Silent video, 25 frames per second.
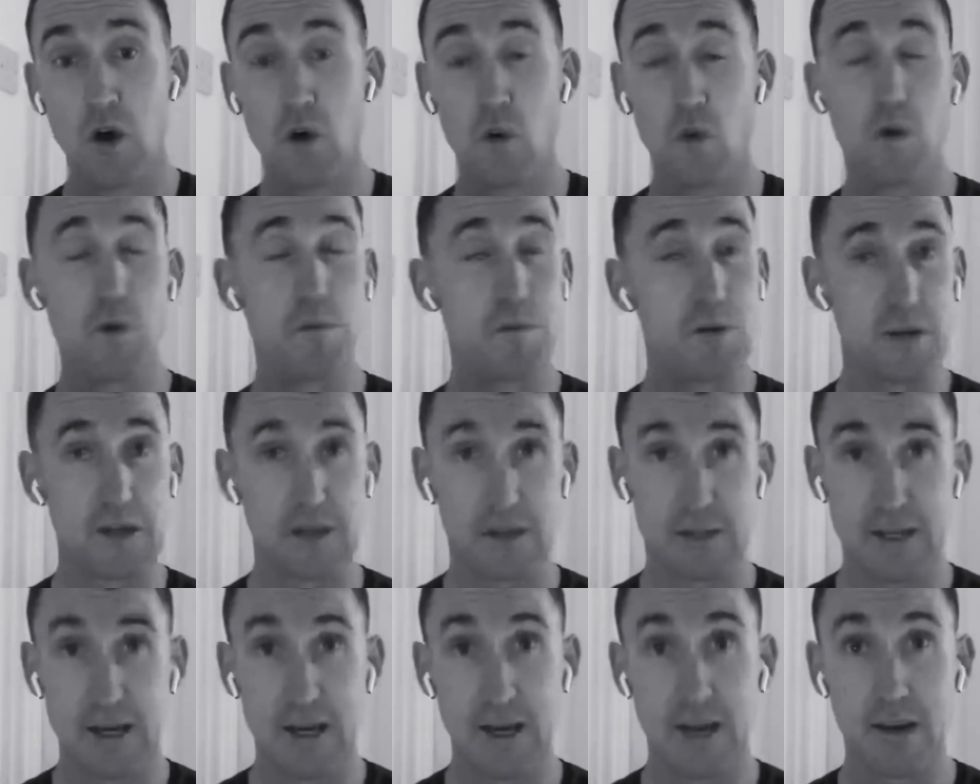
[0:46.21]
will be
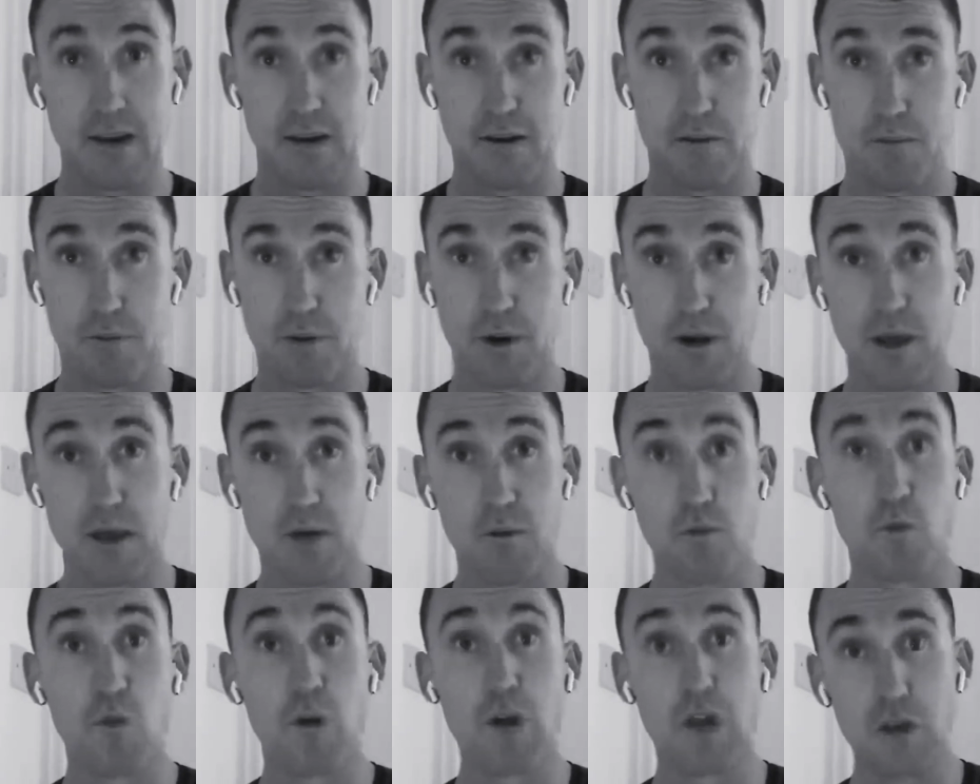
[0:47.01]
dictated by,
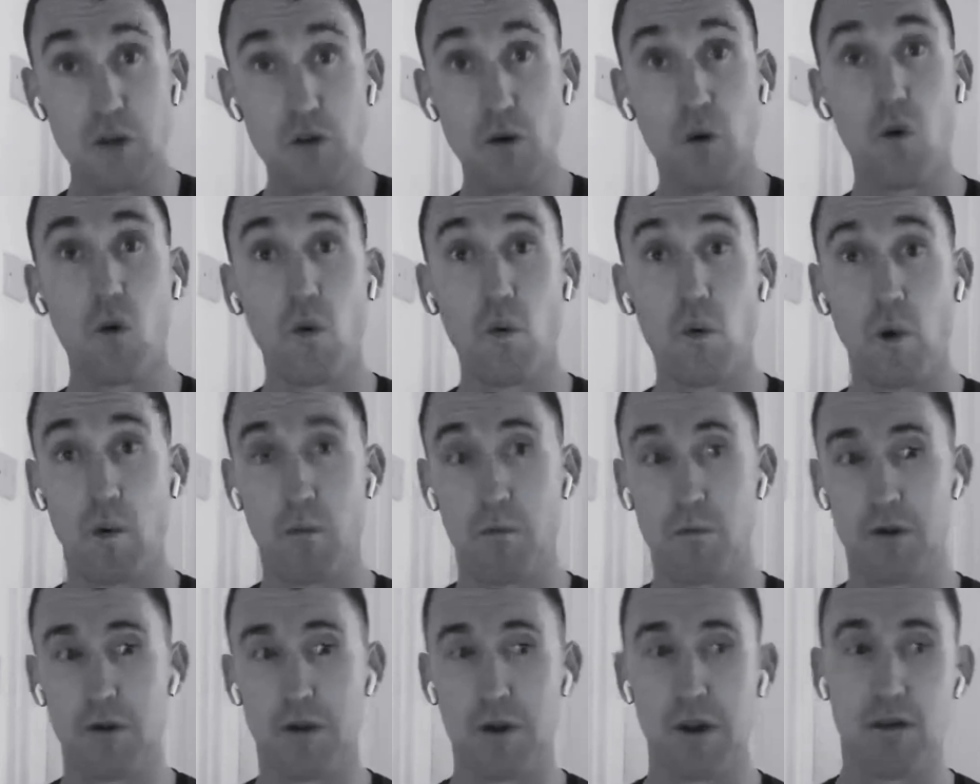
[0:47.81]
we know what
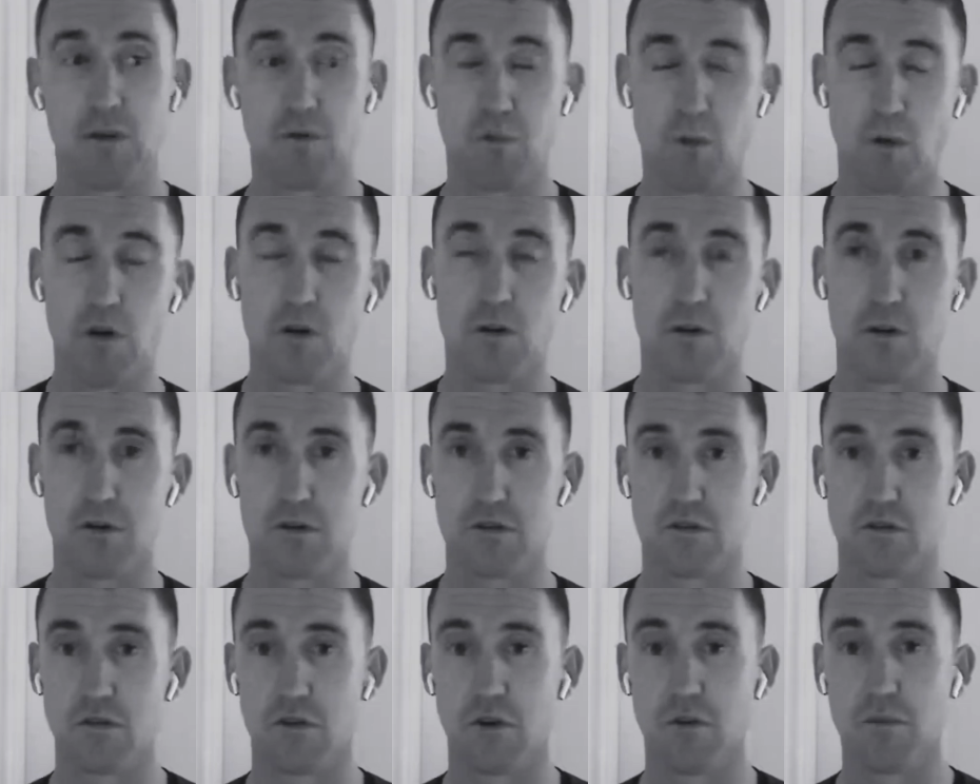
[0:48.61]
Monday's workout
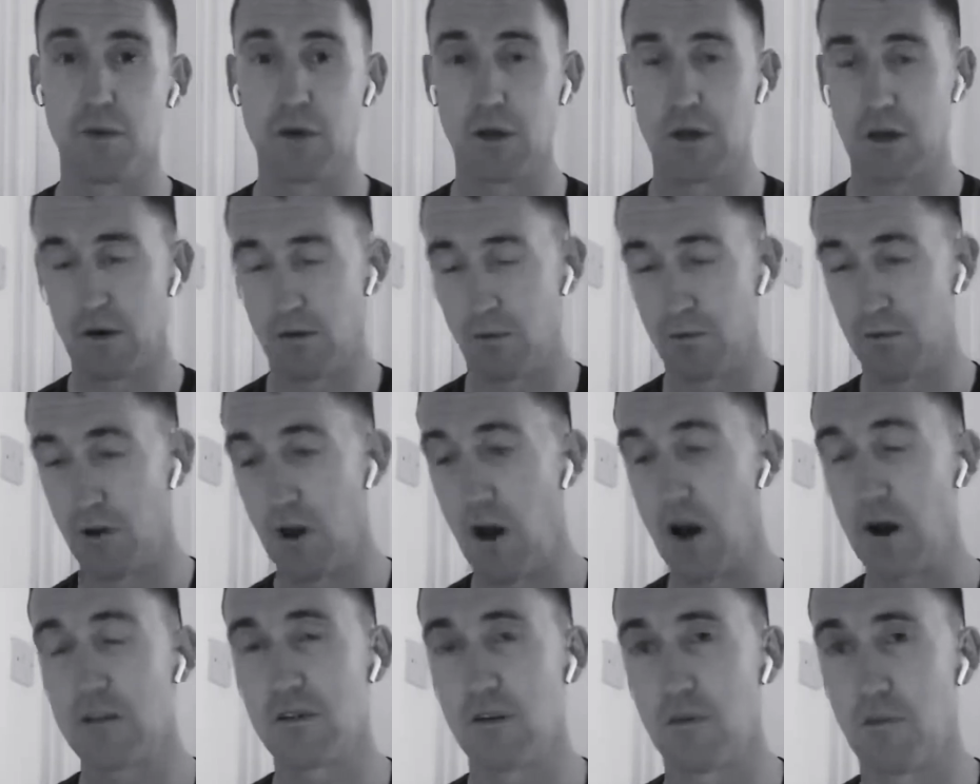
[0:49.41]
is going to be now,
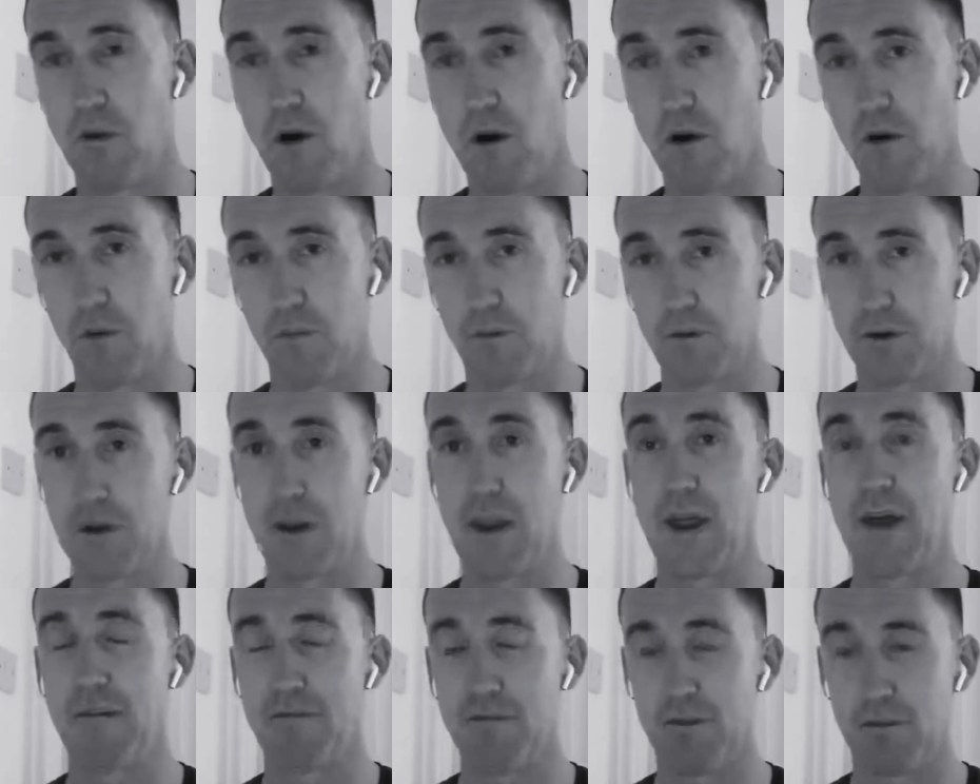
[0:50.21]
not tomorrow,
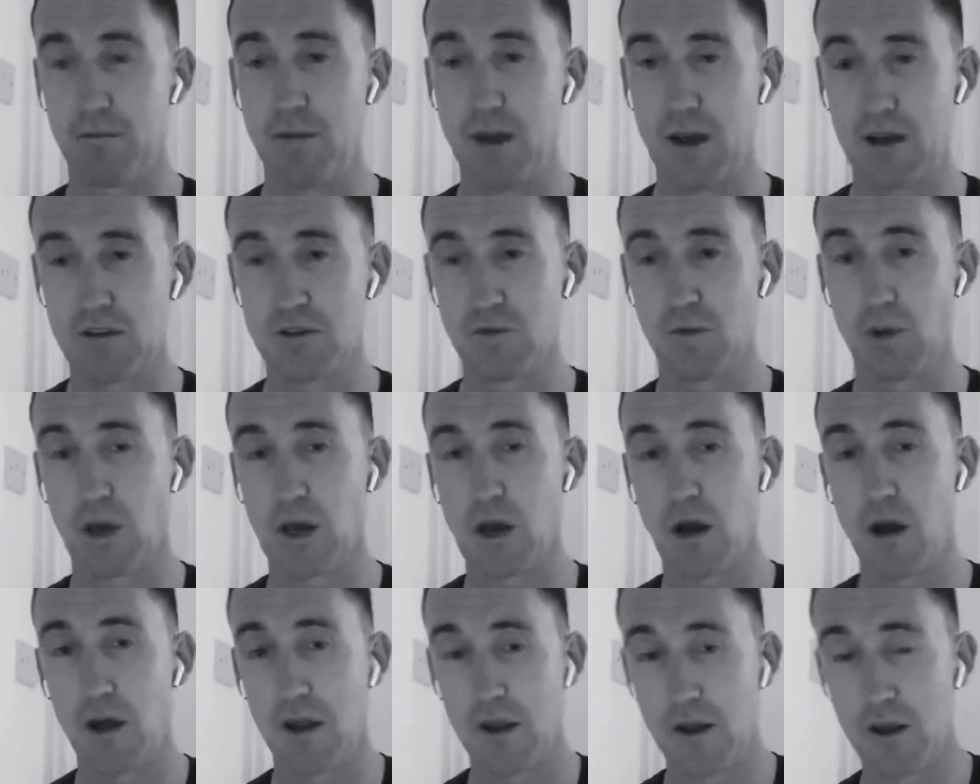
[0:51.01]
but from next
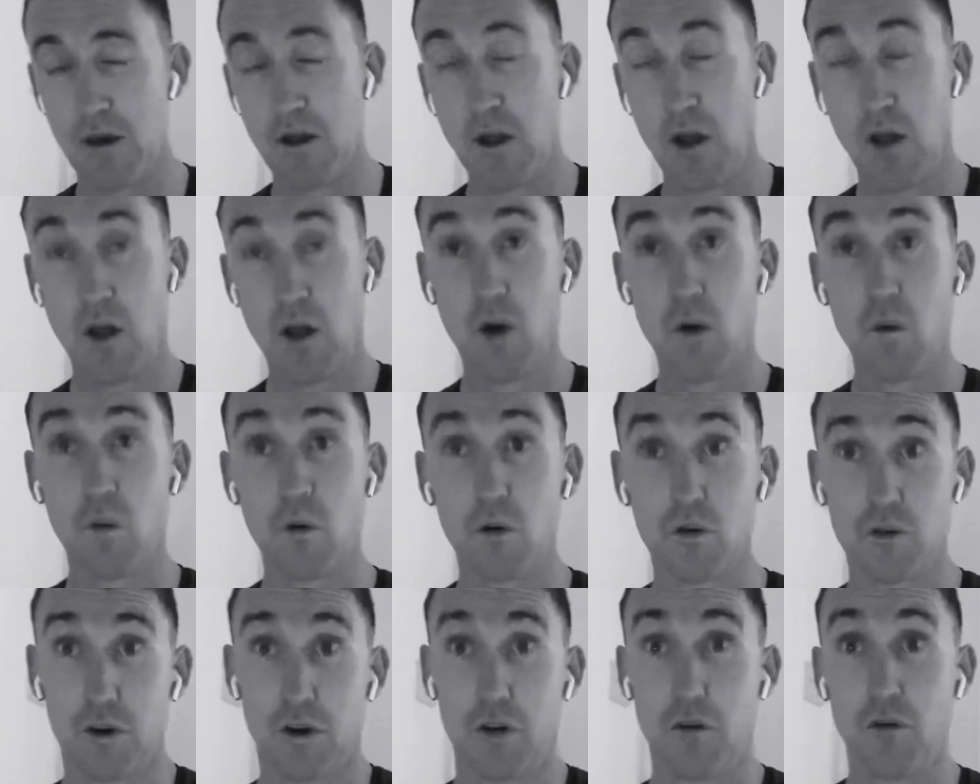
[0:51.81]
week on
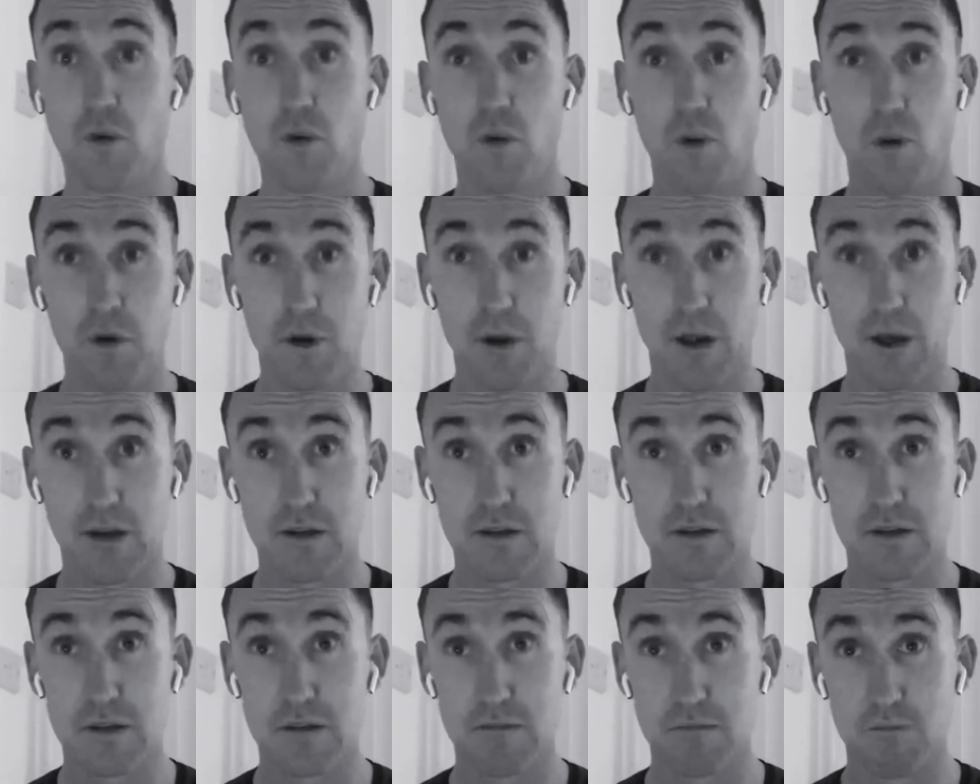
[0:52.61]
we're going to know what
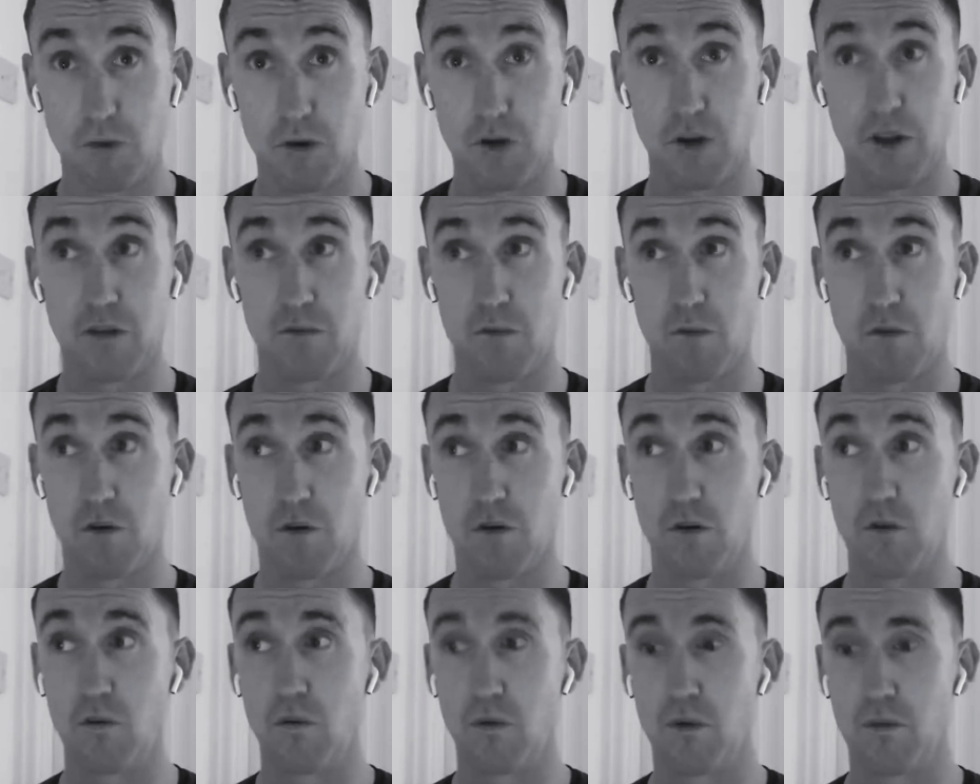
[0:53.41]
next Monday's
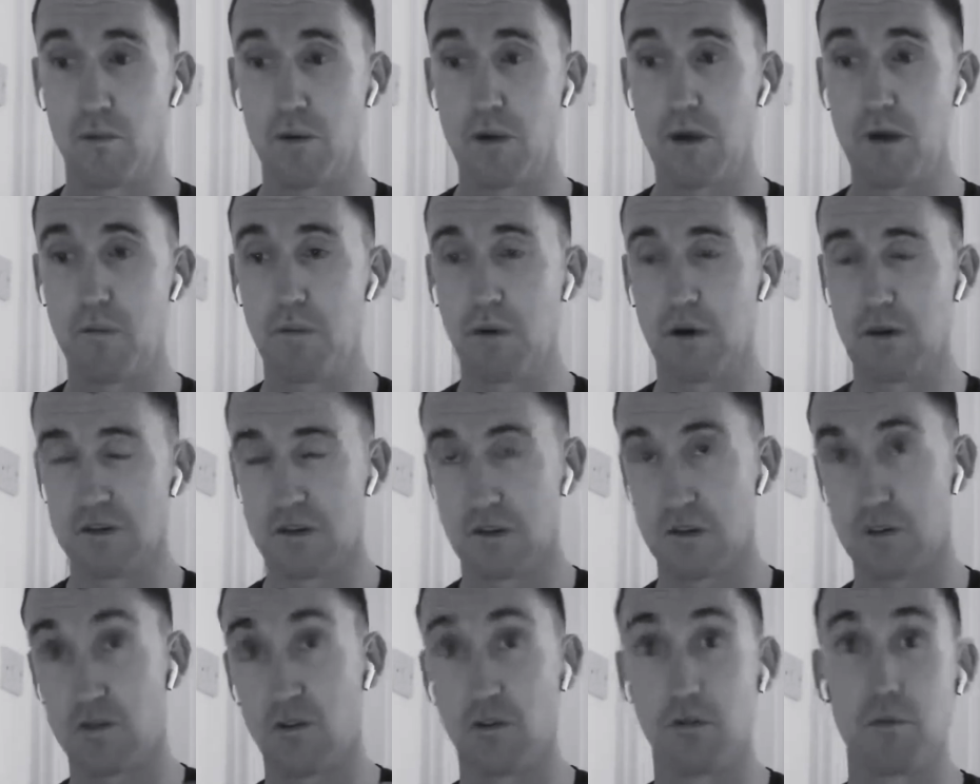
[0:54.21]
workout will be,
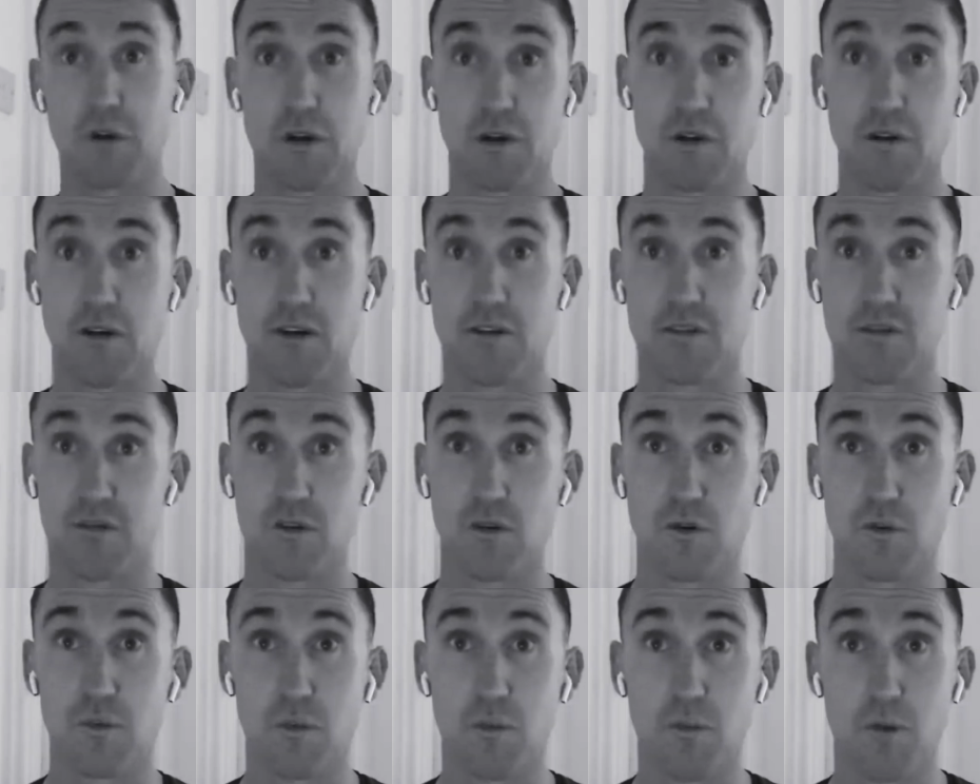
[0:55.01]
because it's going to be the CrossFit
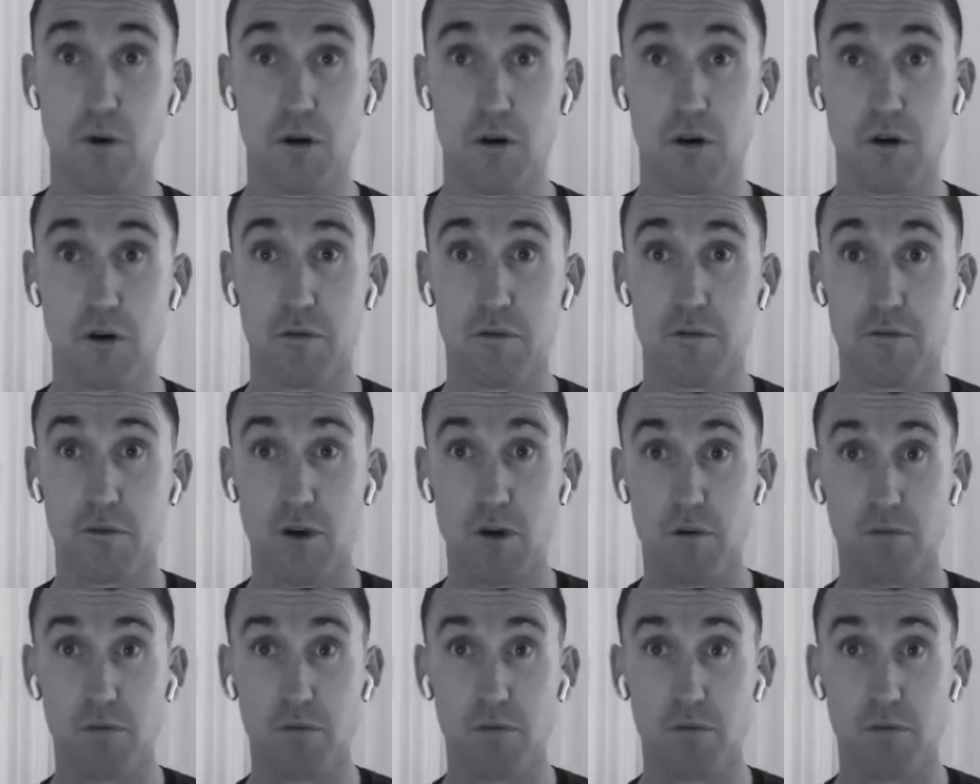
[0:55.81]
Open workout.